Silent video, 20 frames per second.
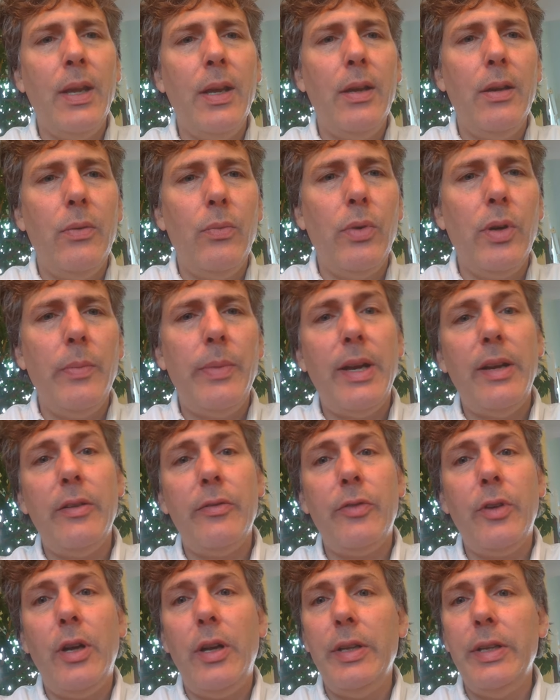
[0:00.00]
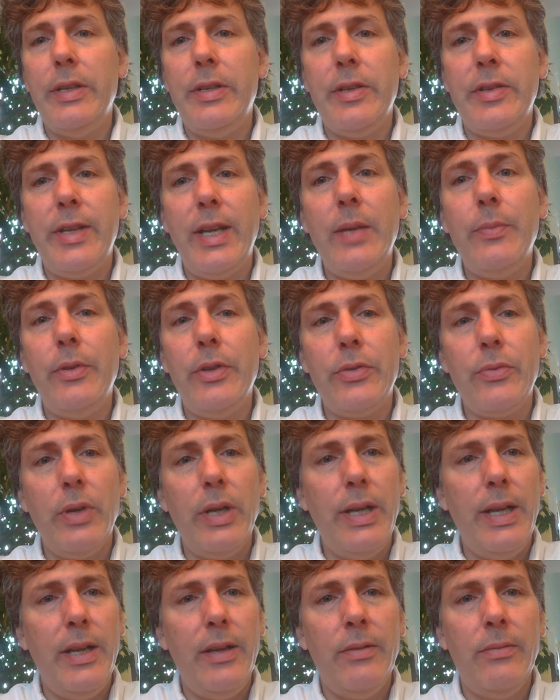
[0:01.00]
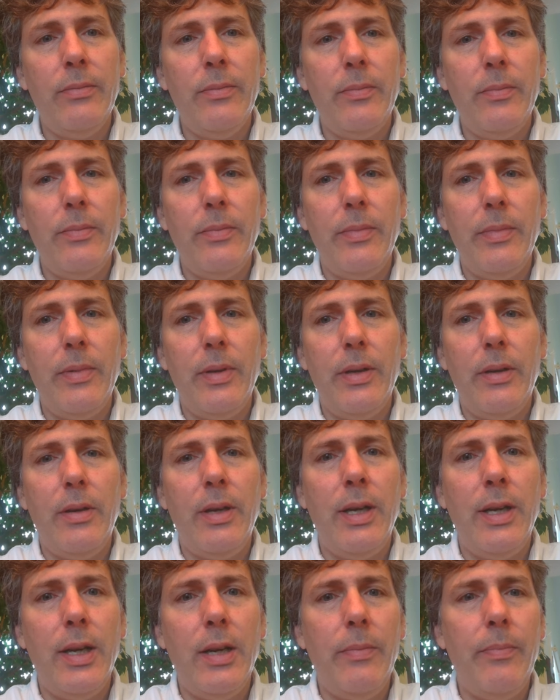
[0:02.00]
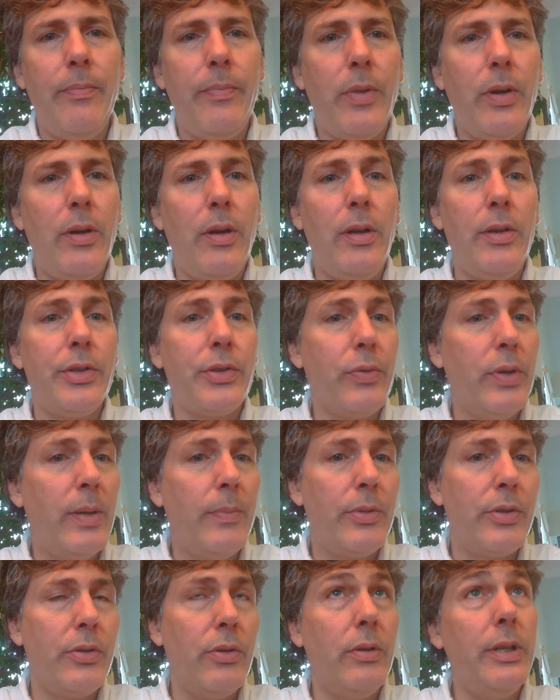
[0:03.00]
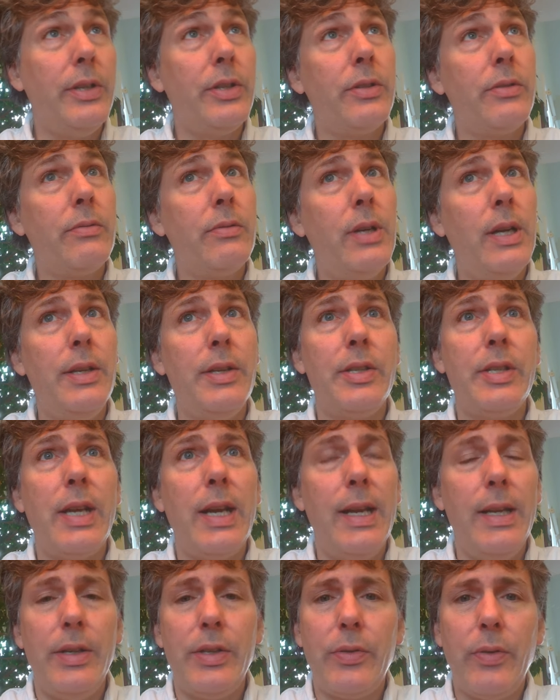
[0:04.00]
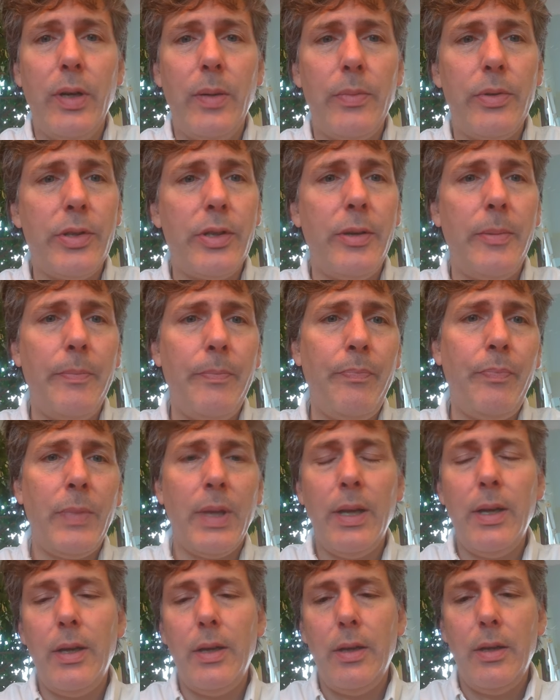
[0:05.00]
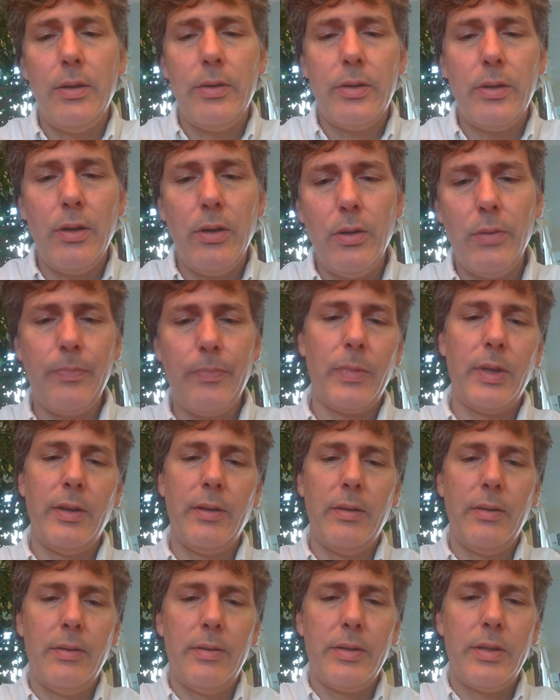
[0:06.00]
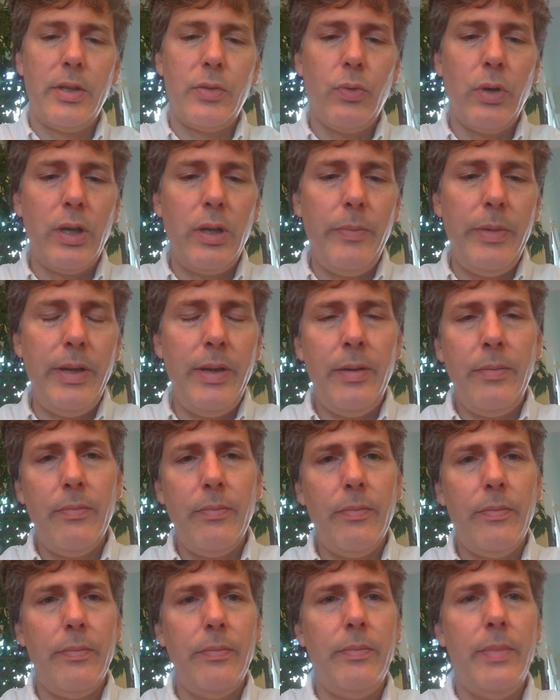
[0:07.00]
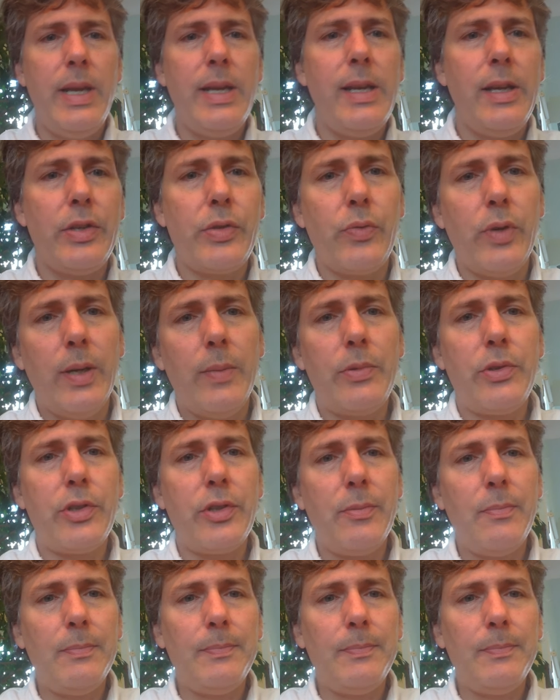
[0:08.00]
where by default it disables running all scripts, or at least unassigned scripts. So since we're going to be making scripts,